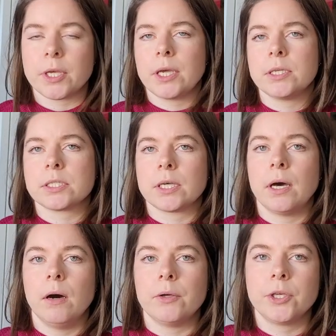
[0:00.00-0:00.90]
They
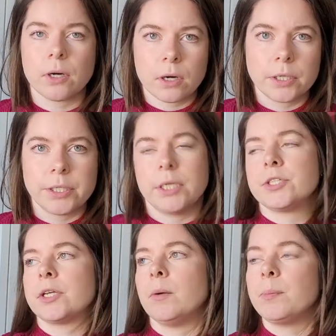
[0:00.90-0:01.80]
sell yarn, they
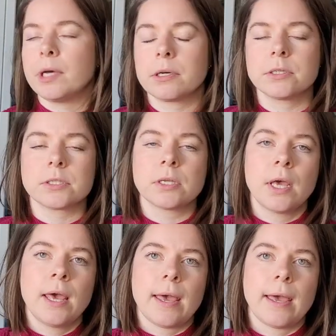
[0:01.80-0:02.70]
sell patterns,
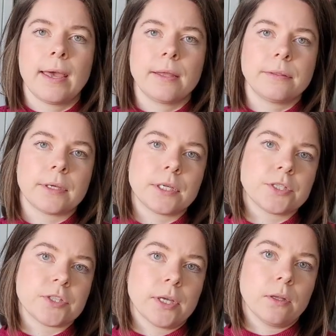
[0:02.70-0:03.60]
and they
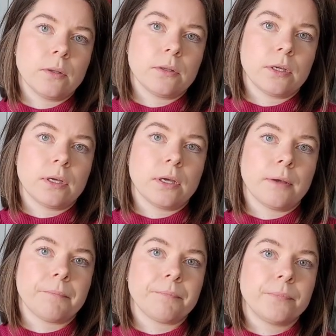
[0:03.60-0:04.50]
sell
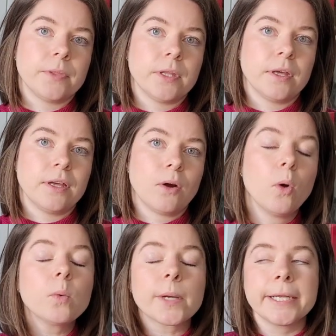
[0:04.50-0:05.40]

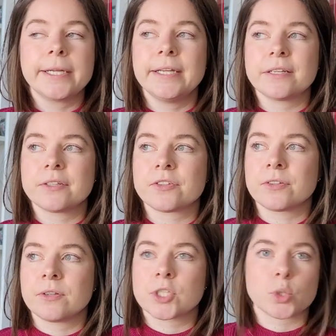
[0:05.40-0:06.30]
already knitted
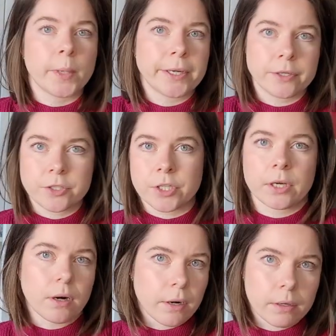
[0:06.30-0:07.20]
sweaters
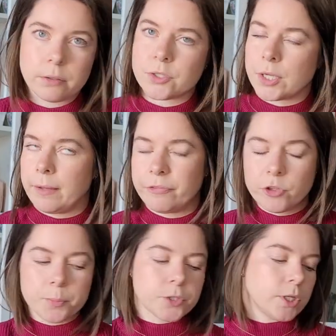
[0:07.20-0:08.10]
and cardigans and
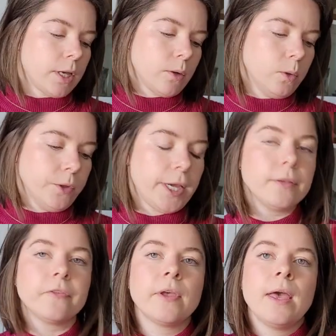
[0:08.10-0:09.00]
tops and all
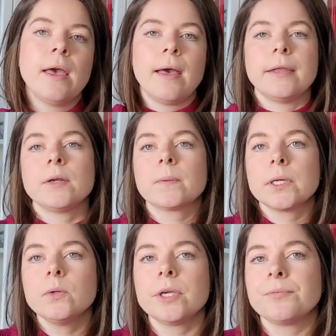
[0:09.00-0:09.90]
that. And they were
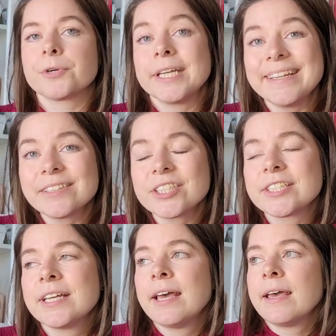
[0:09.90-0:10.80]
looking for
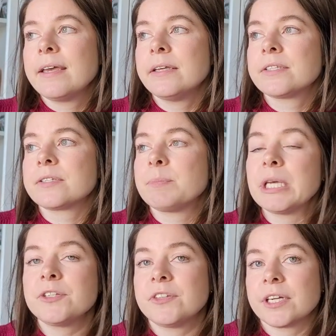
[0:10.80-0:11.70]
knitters. It's
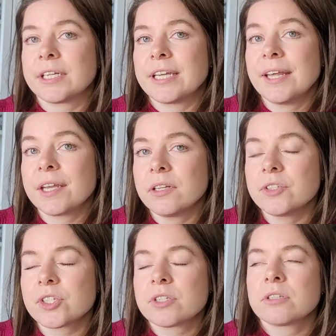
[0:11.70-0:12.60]
based here in the
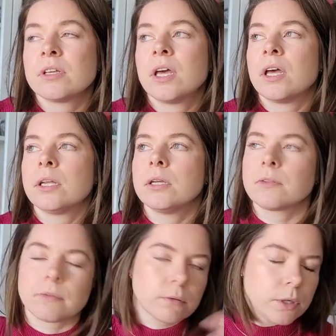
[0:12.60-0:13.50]
Netherlands,
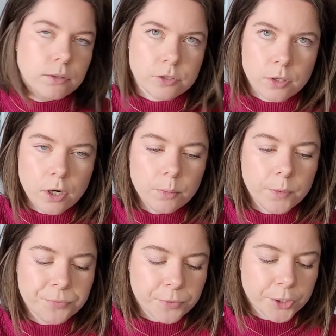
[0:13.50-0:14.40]
not close to
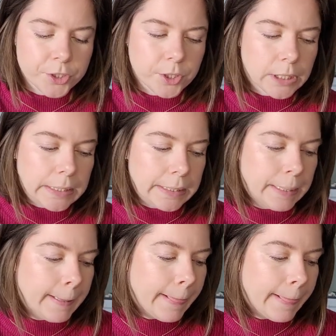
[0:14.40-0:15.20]
home, unfortunately.